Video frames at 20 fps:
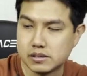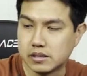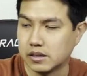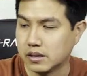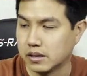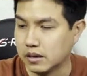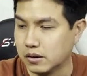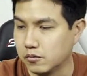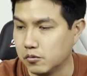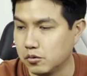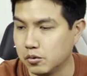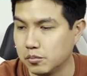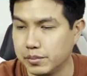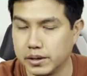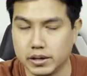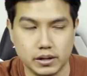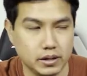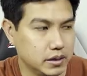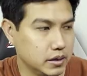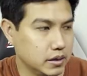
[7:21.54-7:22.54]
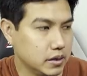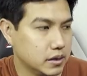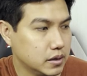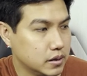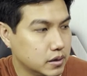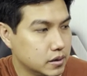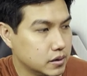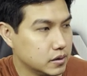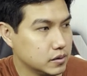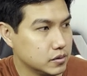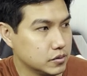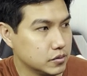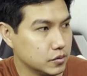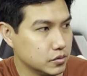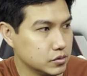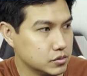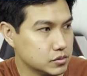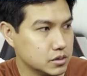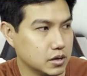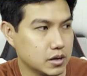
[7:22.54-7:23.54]
thing will be to
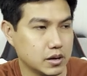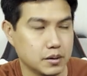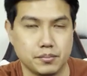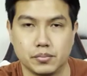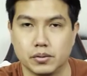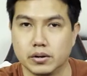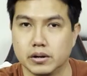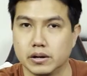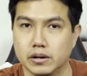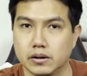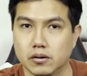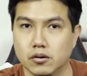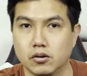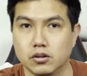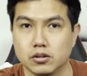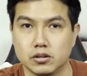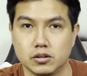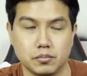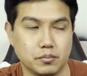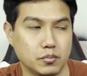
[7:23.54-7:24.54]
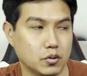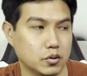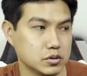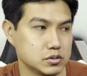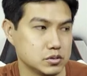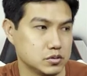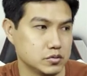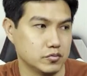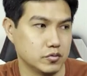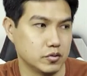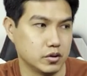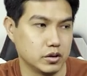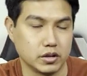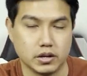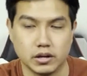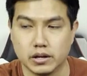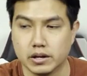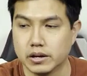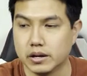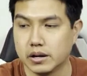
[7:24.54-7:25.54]
start putting all the ports for
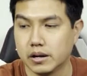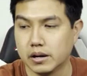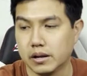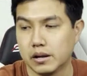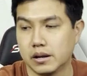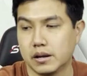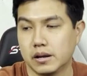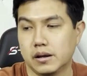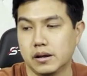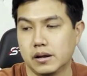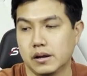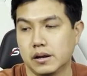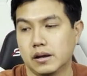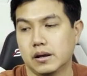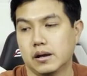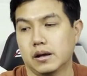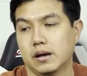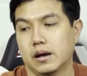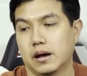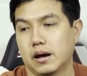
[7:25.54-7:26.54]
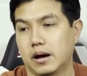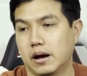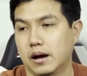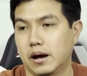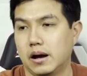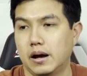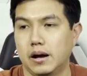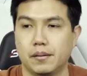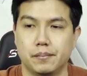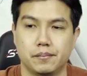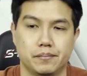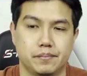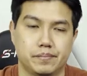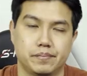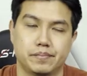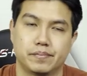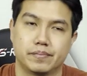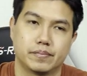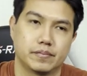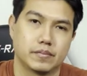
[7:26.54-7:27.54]
here uh,
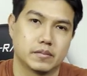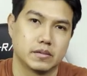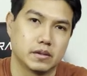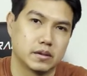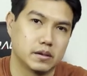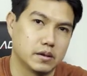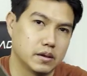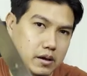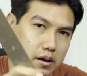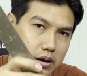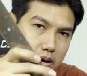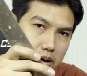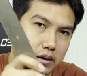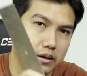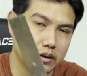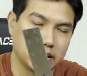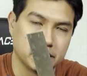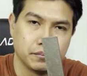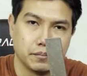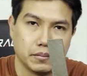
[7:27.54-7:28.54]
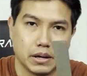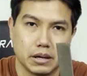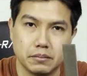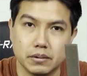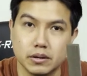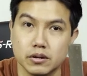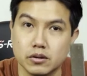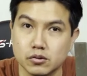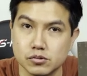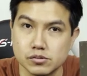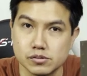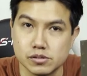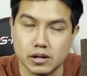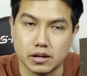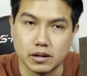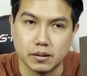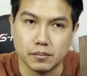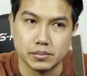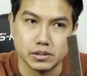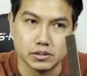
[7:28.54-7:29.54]
I can maybe use like
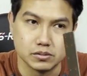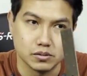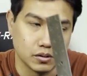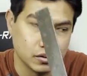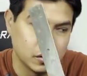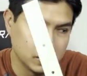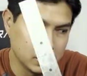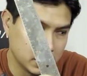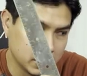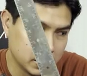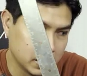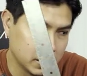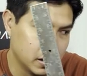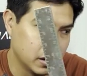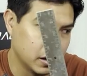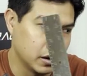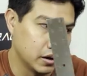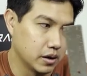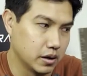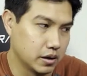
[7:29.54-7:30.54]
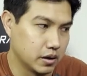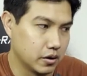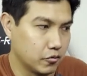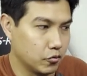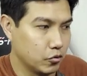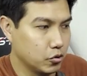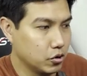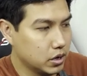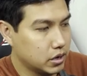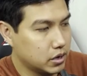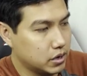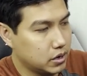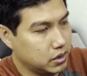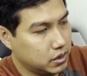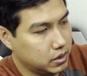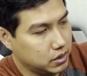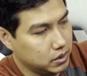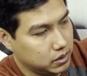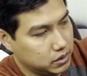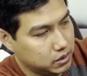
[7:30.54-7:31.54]
a piece of like a like a ruler
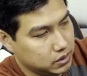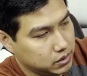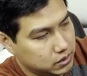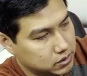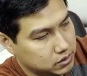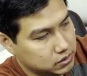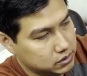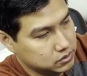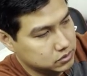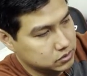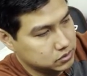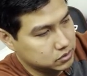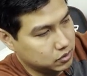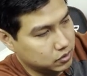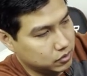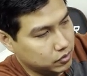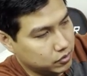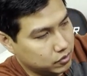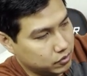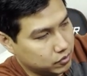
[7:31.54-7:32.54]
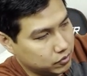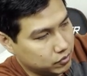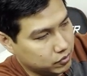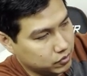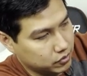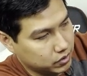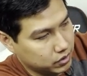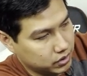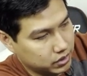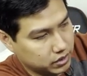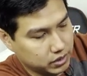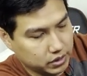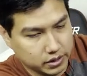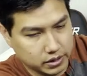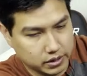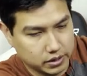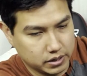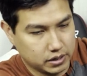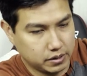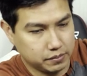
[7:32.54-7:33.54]
so
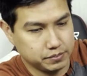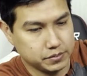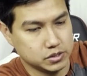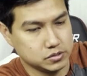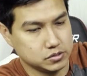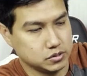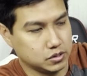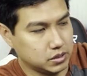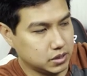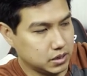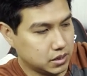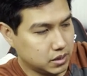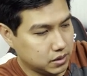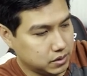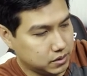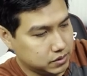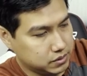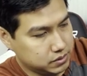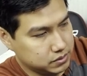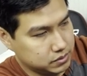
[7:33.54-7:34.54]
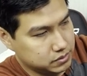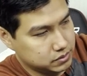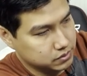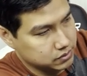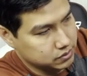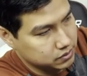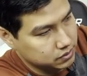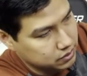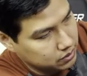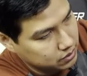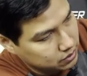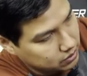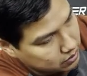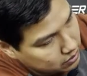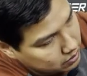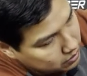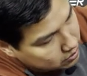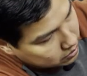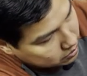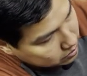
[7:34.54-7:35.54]
here I'm just gonna
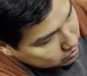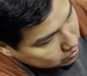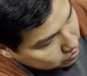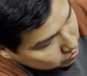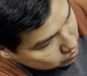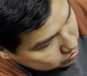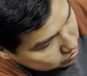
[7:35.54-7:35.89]
do